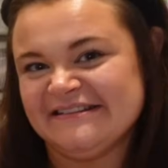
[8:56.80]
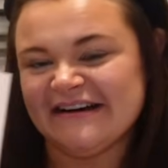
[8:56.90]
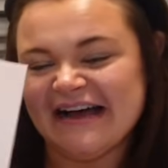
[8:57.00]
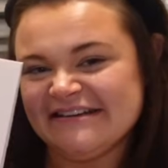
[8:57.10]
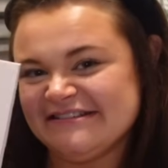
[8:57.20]

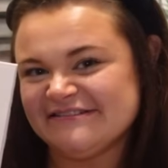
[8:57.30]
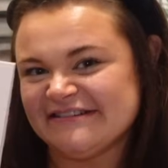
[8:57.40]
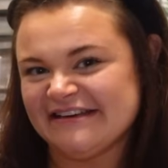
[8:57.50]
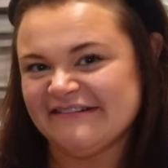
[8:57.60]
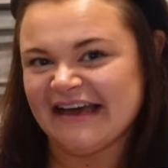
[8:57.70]
thought I'd show
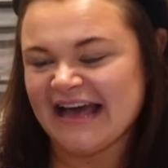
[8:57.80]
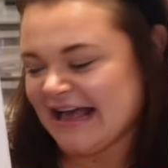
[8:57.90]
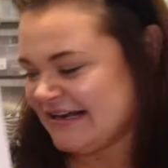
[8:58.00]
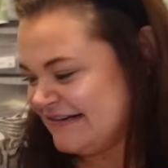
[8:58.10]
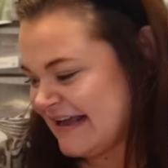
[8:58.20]
you it
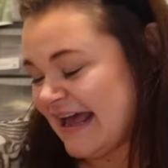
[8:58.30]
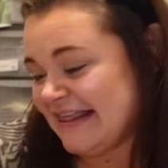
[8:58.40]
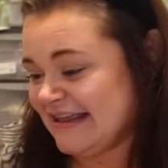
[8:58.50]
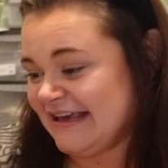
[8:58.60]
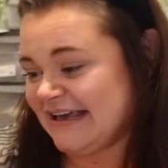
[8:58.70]
and I
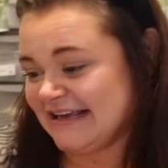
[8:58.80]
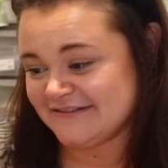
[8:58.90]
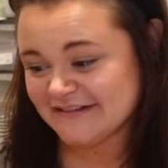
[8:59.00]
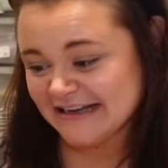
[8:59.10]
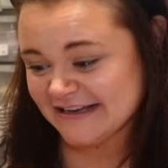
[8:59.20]
think it's
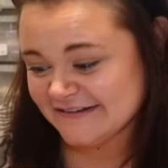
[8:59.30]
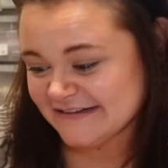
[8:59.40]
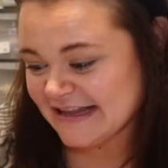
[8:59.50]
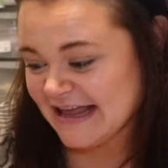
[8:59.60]
really cool.